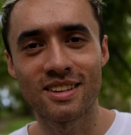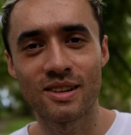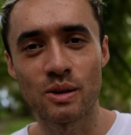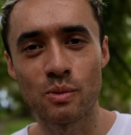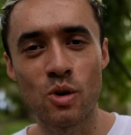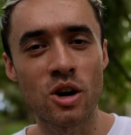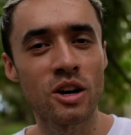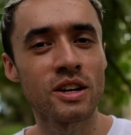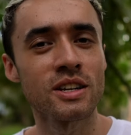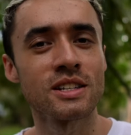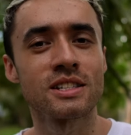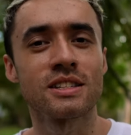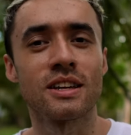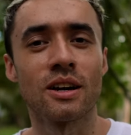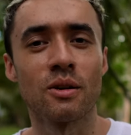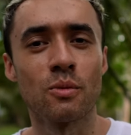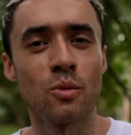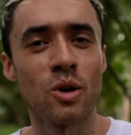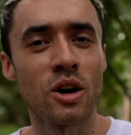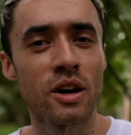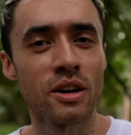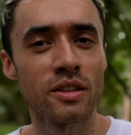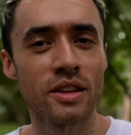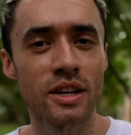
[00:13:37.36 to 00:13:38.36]
is that?
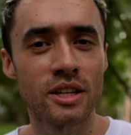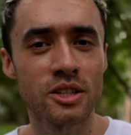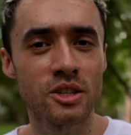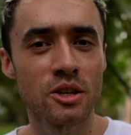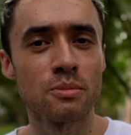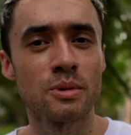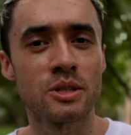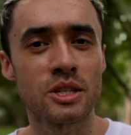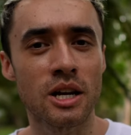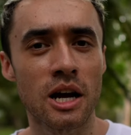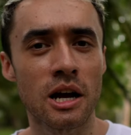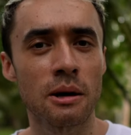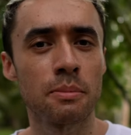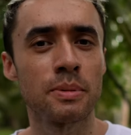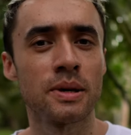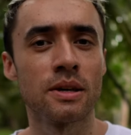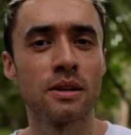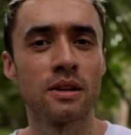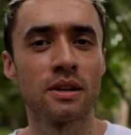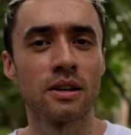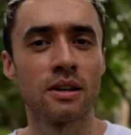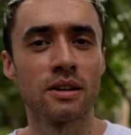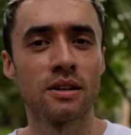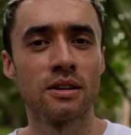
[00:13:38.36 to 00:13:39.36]
Why are they so much
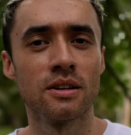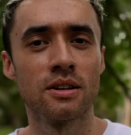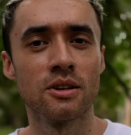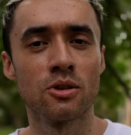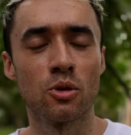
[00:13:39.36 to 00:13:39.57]
happier?